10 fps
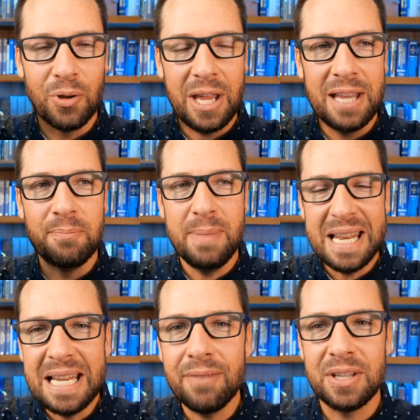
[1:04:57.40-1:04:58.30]
in
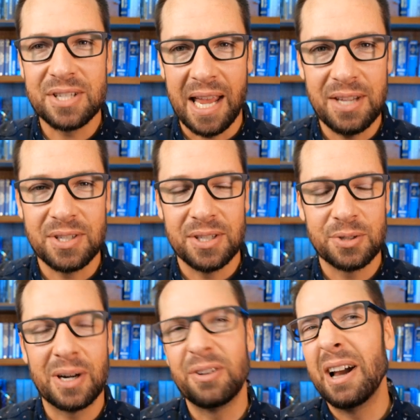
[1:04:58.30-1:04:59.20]
many of these cases,
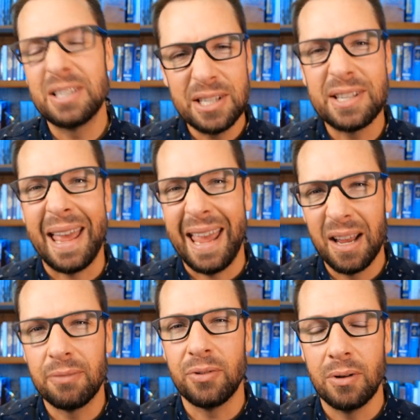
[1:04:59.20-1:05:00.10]
or at least a
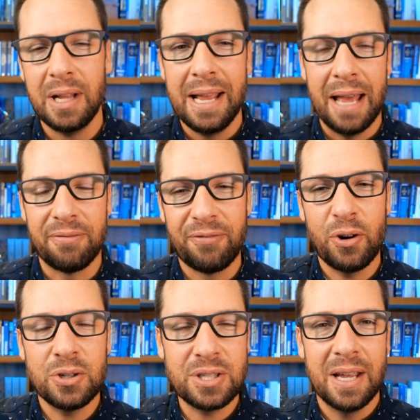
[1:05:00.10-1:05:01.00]
handful, at
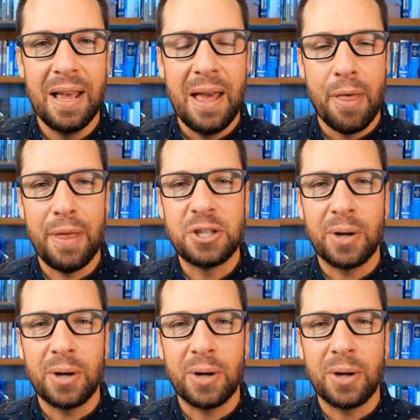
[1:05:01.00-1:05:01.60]
first they try